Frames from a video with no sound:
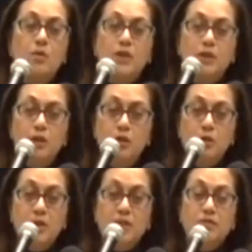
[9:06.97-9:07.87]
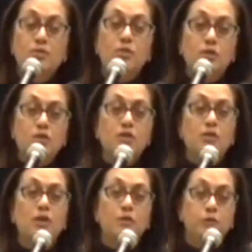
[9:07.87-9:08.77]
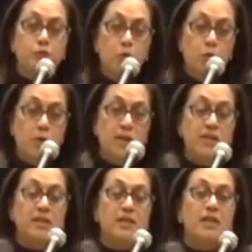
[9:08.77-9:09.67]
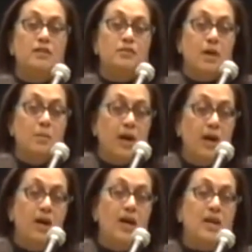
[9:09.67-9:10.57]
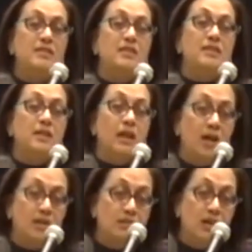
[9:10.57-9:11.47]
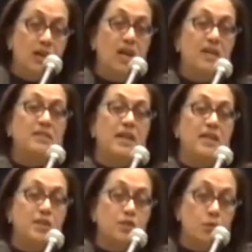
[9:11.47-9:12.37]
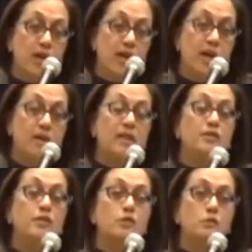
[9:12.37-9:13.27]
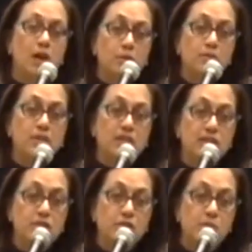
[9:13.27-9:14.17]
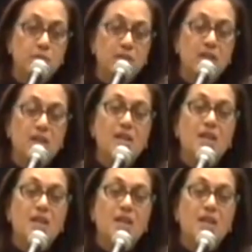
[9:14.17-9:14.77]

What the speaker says: We owe it to those who have fallen in Rab'a and in Nahda and elsewhere and throughout Egypt.